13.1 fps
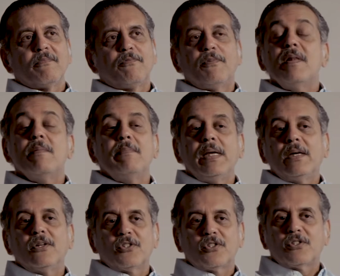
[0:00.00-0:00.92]

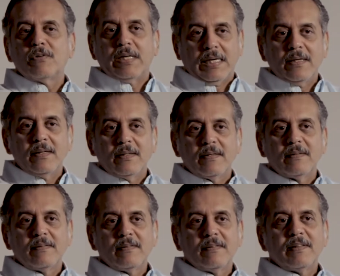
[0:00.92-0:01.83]
filmmakers today
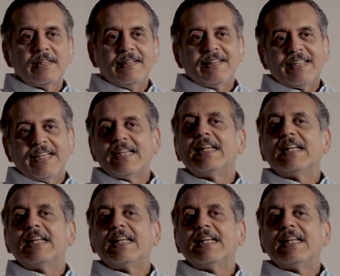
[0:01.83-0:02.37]
can